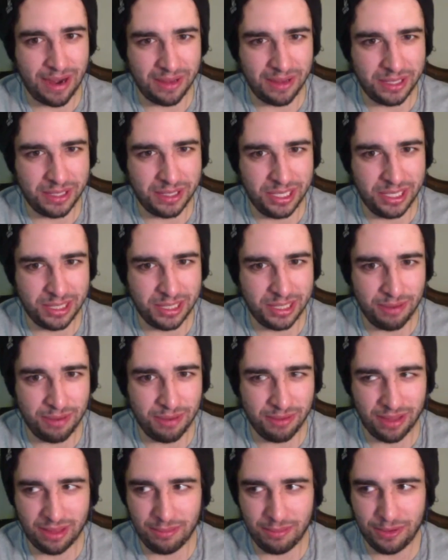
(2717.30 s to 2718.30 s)
She is
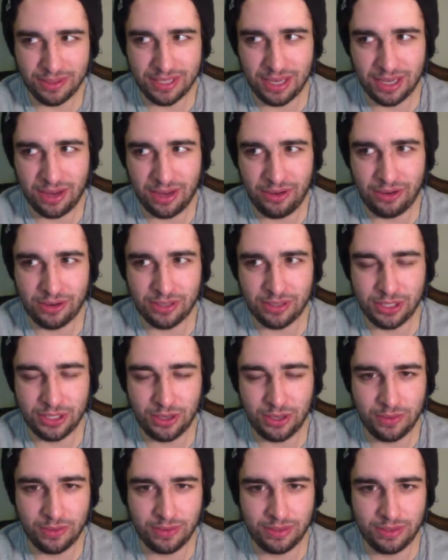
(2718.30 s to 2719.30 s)
probably the most
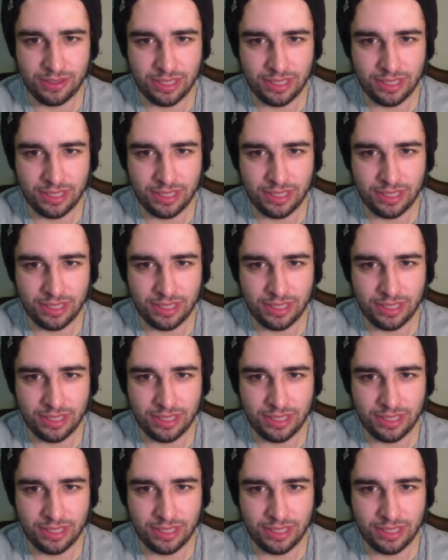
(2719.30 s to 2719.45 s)
undershown